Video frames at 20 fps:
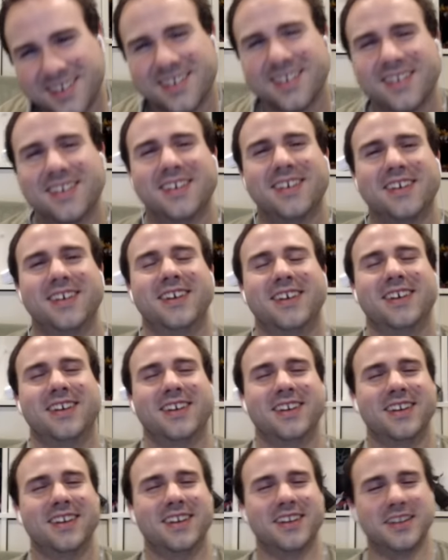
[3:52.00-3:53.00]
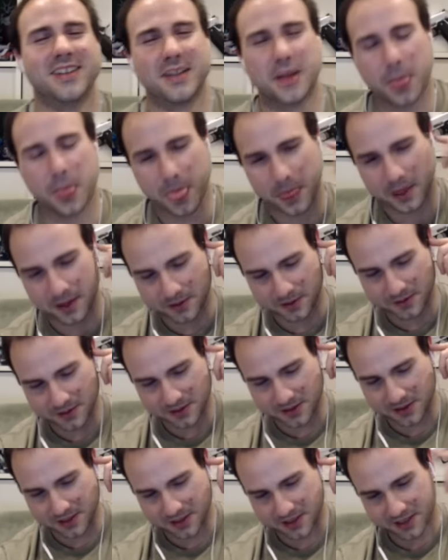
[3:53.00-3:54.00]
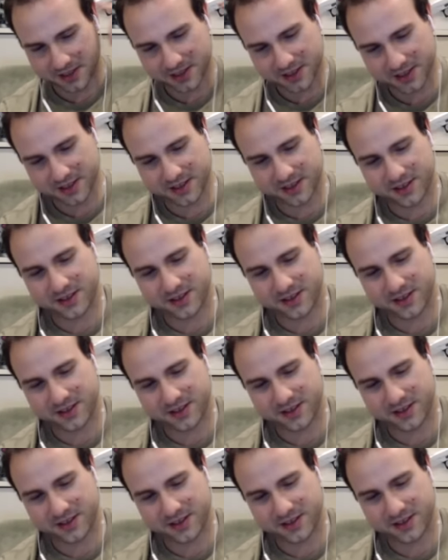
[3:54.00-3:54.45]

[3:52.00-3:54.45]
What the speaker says: This person isn't speaking.